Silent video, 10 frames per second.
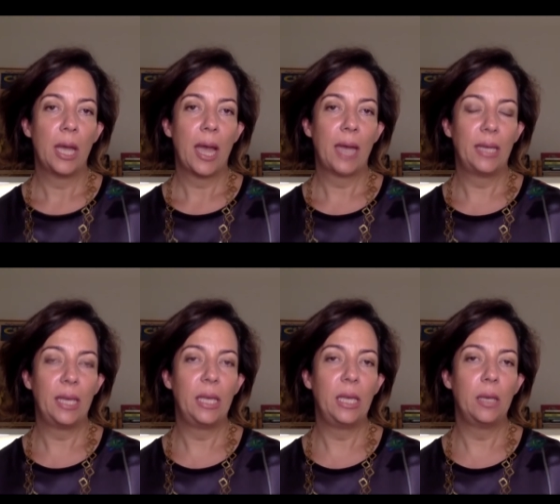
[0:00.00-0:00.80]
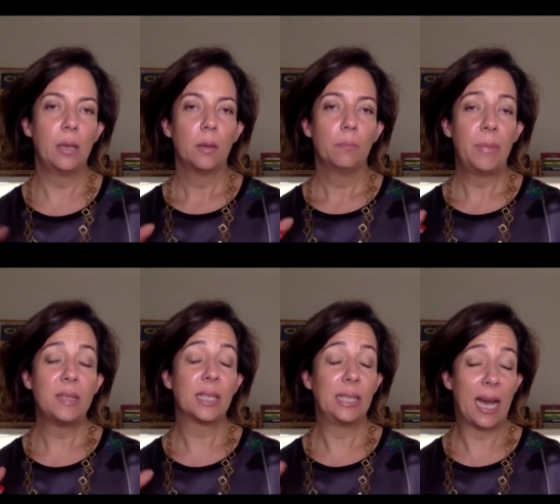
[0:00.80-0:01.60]
And he
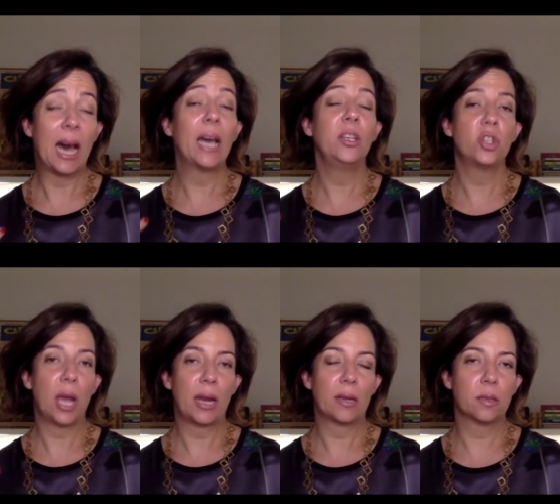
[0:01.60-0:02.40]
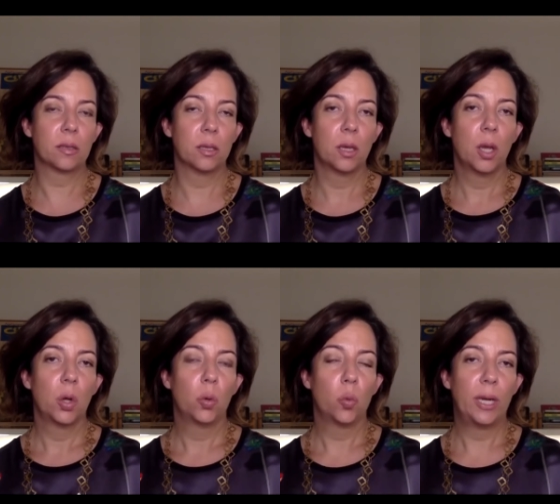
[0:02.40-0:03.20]
basically hijacks
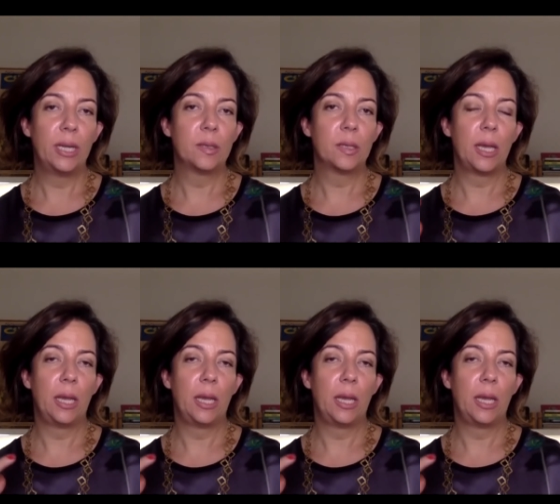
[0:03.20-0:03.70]
what is